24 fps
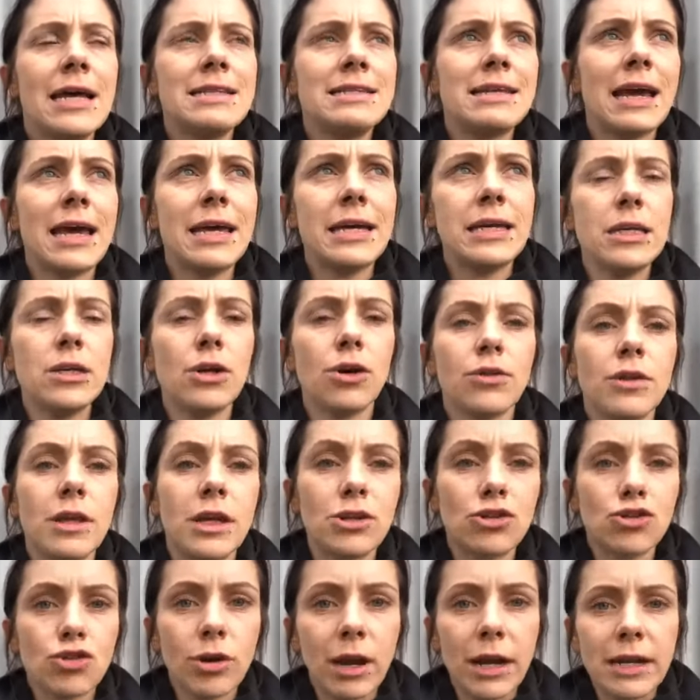taking on
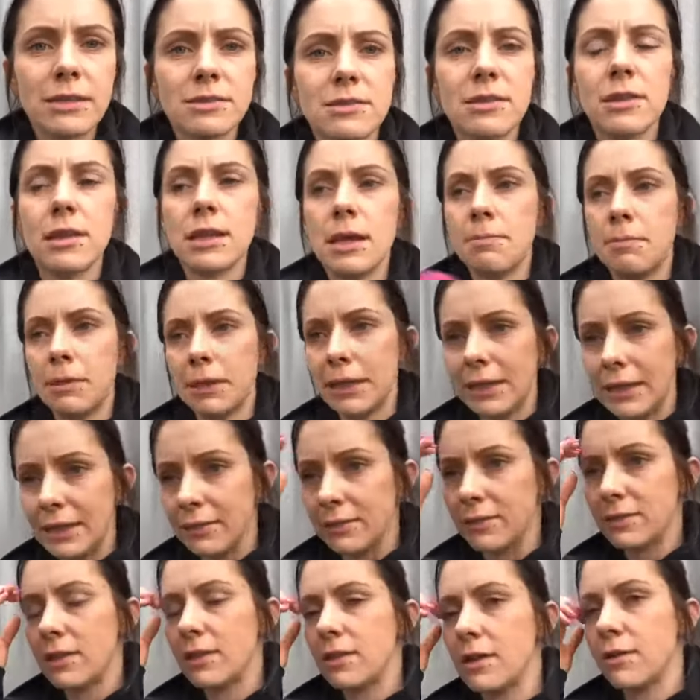their traits and their
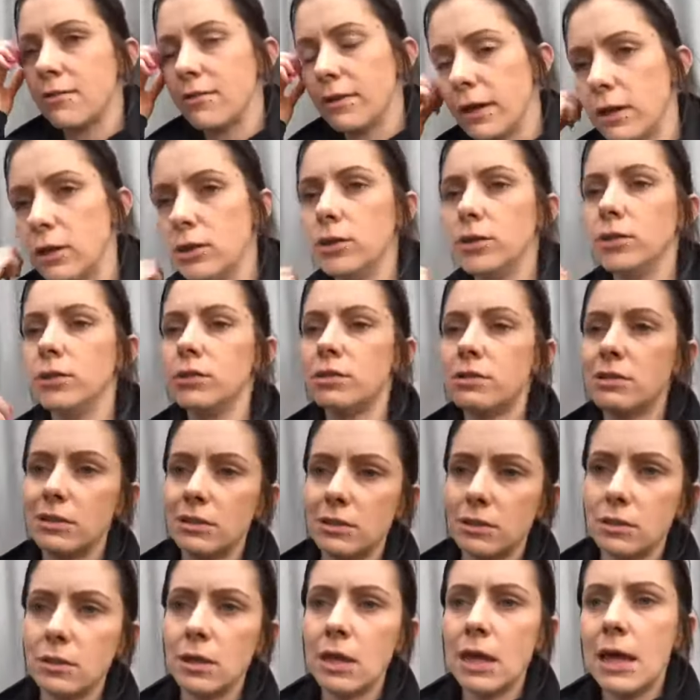beliefs and their values
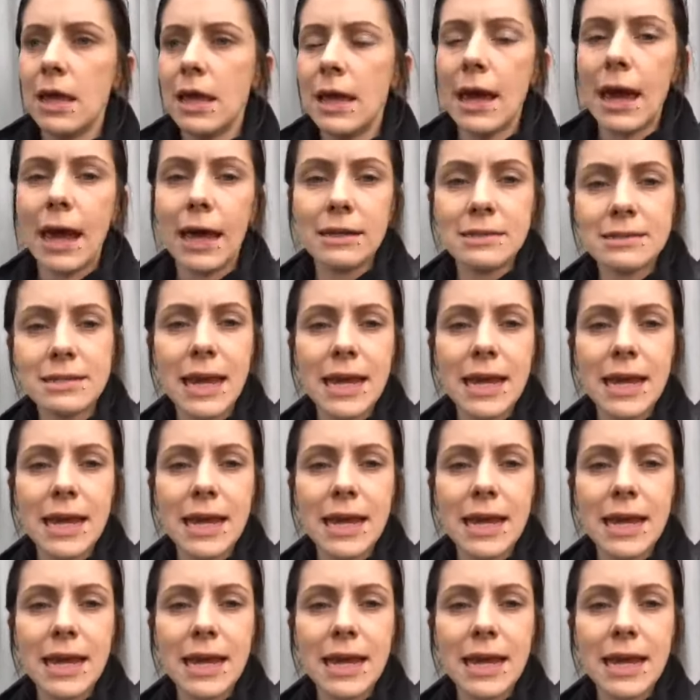and